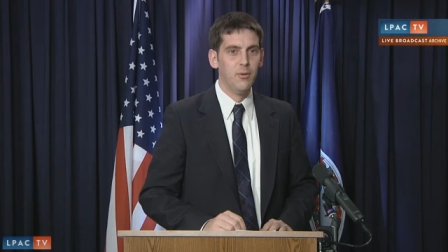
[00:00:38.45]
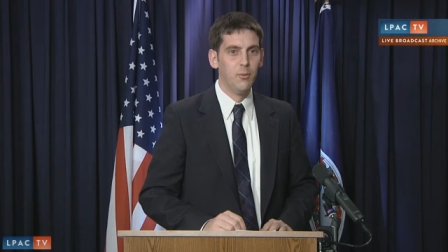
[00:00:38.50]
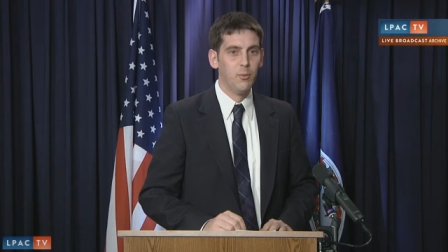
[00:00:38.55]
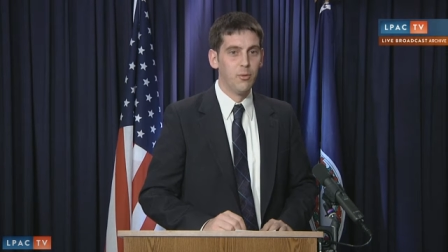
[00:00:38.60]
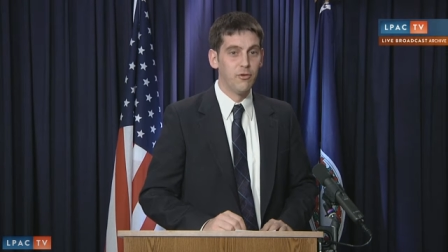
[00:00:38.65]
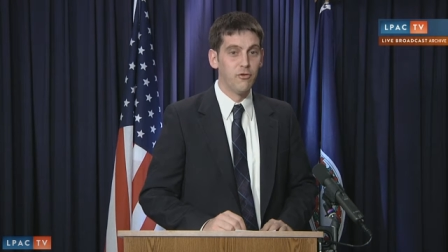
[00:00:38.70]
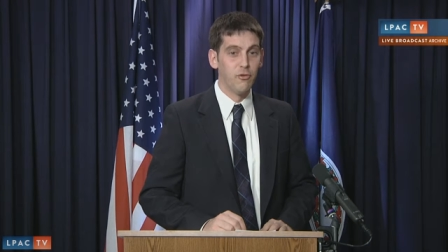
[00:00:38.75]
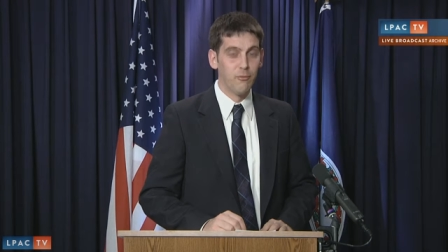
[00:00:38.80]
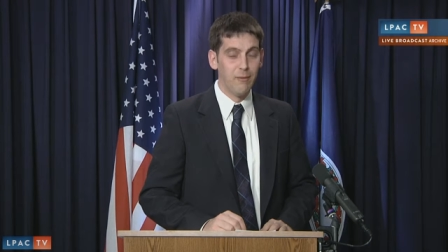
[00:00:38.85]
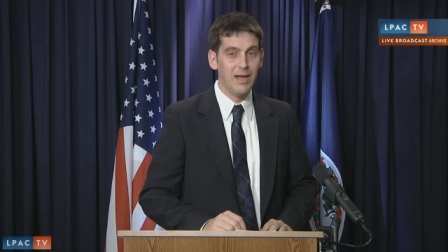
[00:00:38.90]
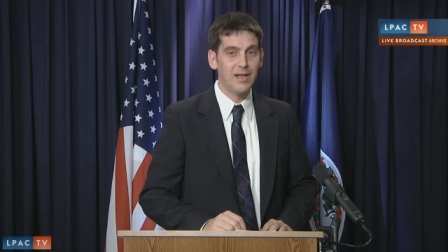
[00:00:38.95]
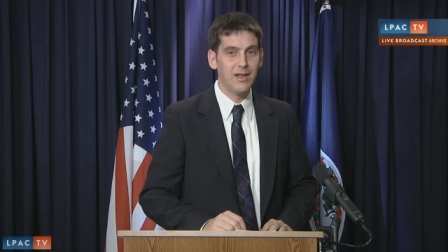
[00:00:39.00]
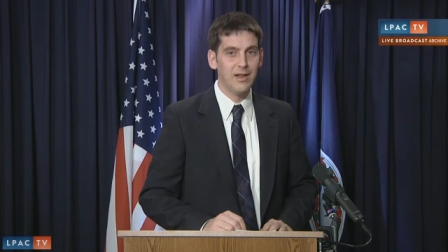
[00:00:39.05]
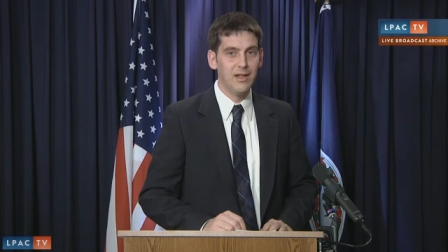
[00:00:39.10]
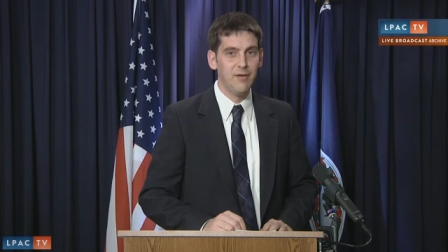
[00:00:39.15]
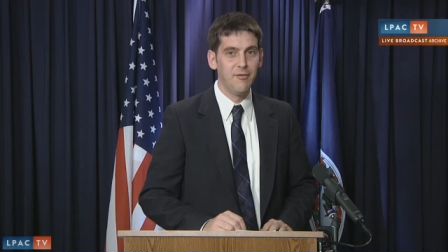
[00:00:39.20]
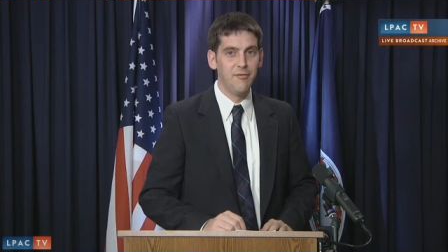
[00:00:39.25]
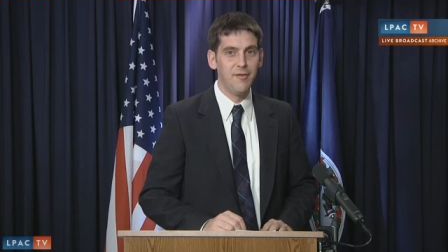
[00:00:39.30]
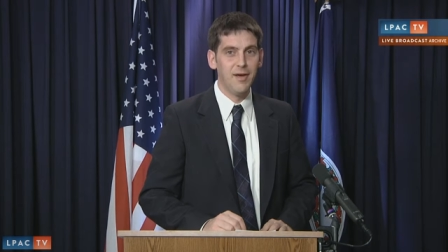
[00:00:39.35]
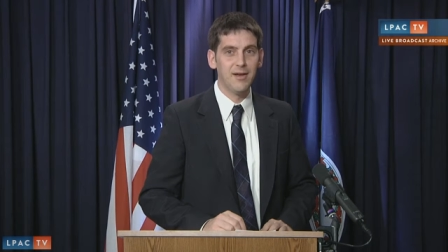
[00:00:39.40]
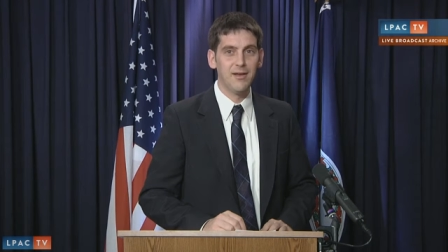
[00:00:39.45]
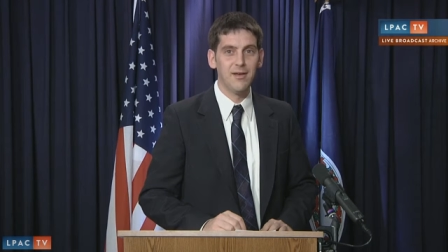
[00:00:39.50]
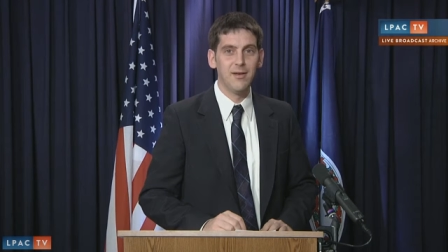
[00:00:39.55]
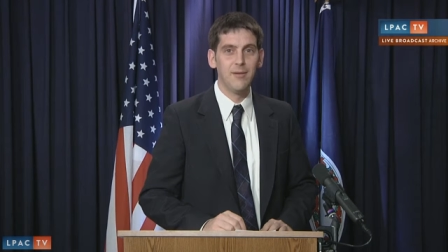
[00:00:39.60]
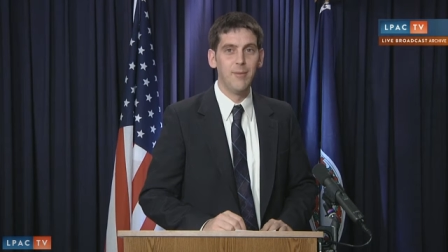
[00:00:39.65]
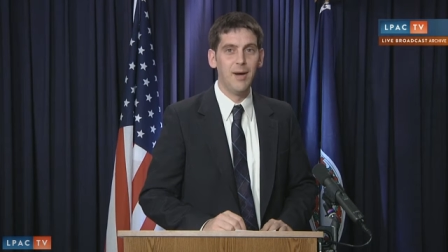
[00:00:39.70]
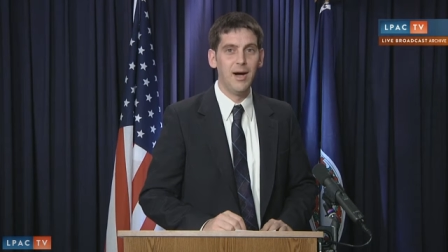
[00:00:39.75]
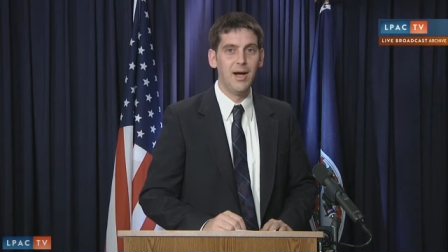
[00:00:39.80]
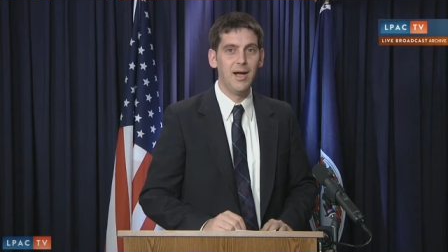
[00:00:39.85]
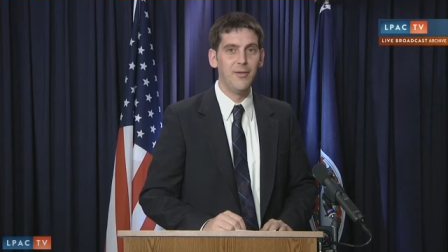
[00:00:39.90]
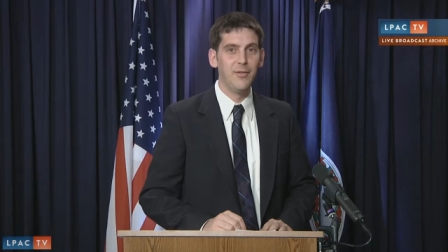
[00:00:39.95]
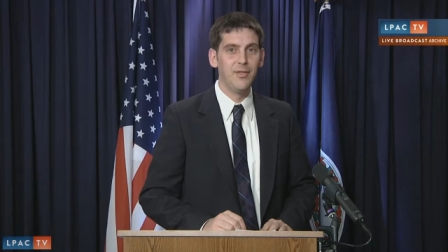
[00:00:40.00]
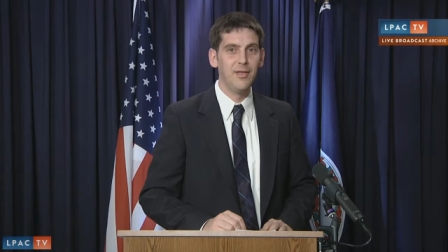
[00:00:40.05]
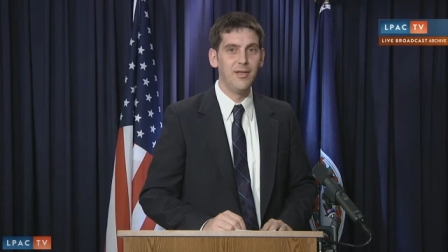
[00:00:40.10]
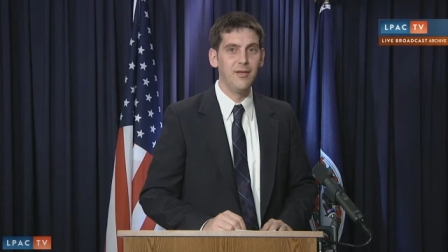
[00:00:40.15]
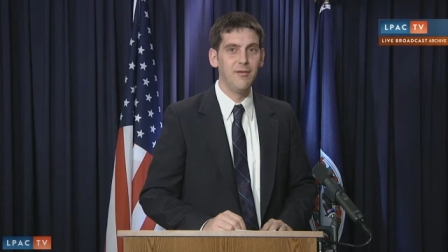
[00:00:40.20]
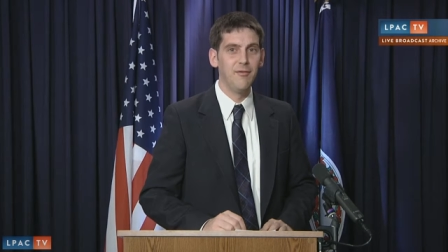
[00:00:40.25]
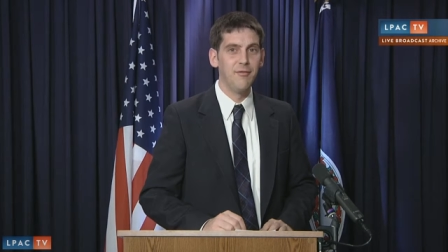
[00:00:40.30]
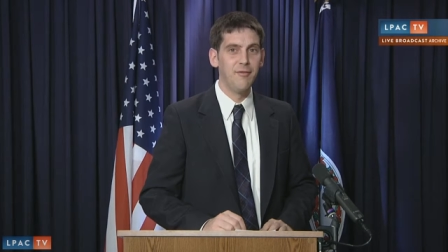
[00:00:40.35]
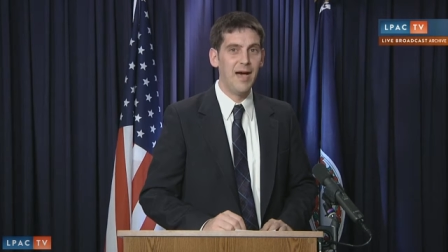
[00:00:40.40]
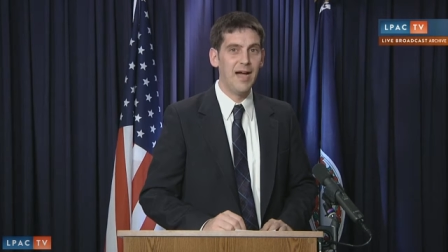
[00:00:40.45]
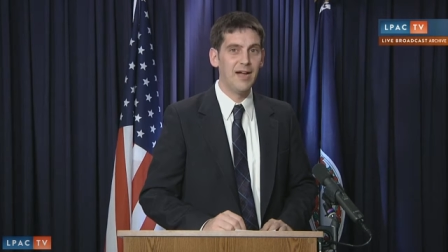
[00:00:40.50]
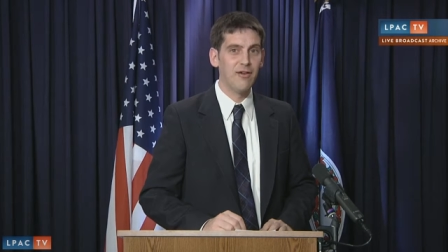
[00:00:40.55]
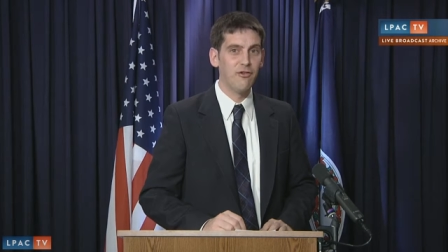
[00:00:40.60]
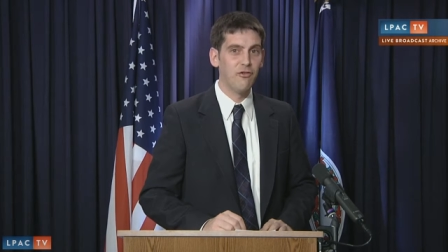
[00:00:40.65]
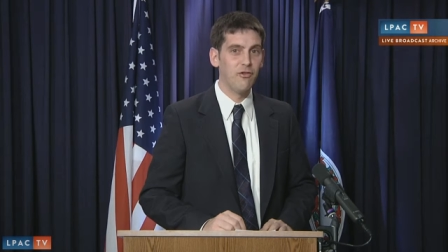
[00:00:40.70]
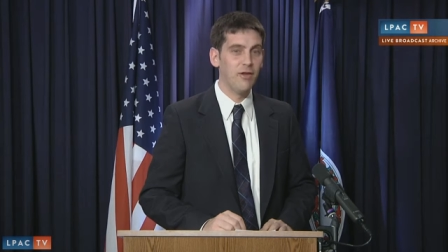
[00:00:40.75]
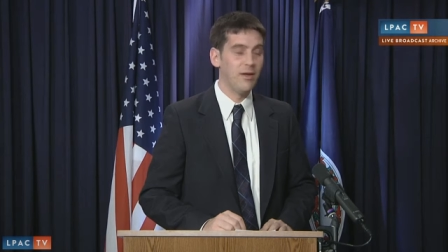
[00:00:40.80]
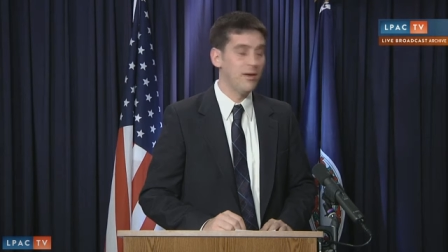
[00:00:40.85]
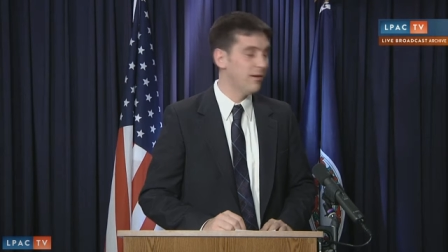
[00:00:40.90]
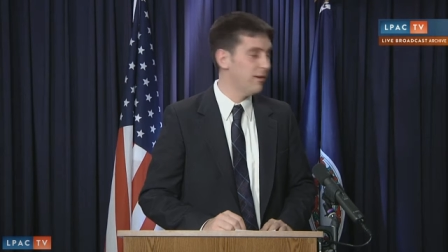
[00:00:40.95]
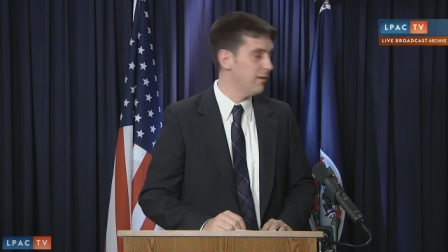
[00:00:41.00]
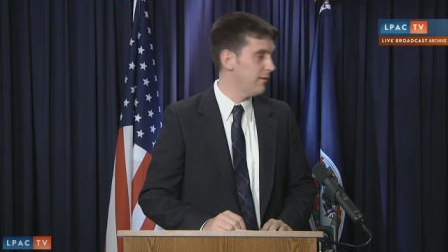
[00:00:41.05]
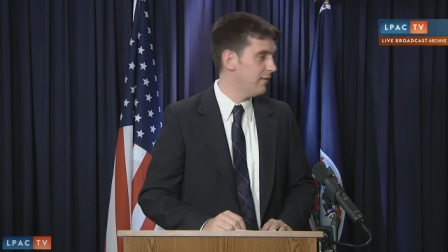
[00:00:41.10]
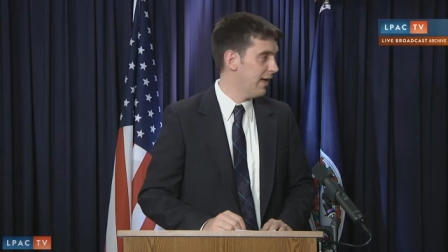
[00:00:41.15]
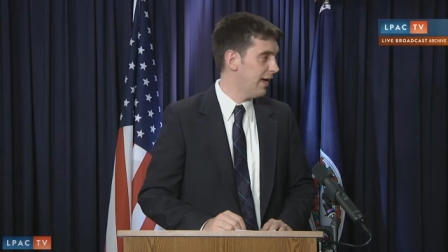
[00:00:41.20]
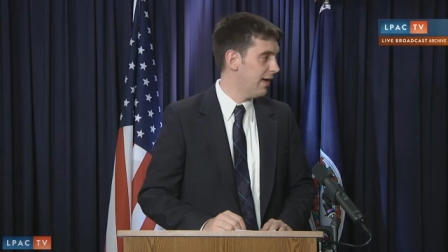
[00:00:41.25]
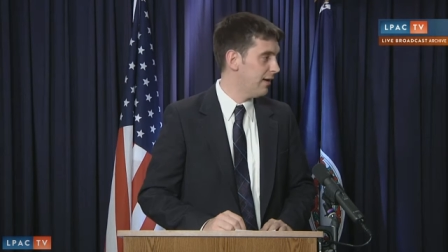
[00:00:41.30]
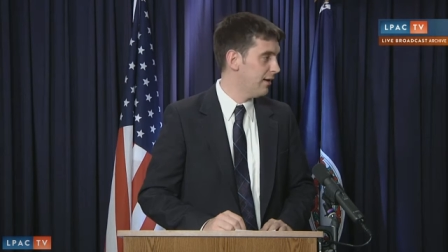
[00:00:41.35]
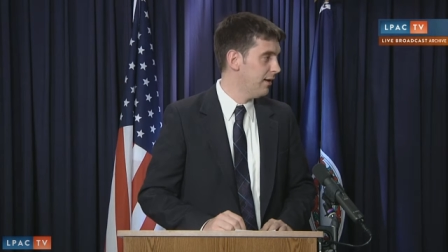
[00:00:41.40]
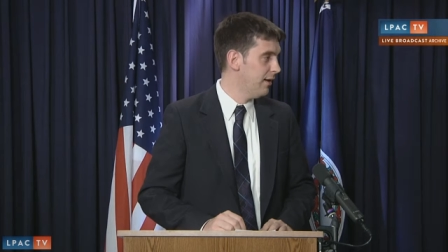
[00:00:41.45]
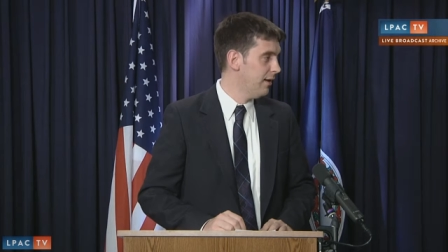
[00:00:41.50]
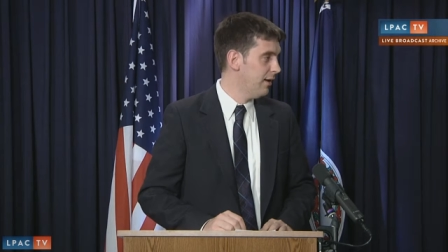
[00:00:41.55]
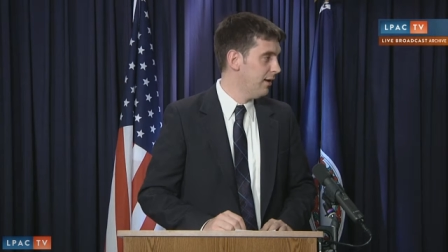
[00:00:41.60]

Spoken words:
were directly affected by the fact sheet that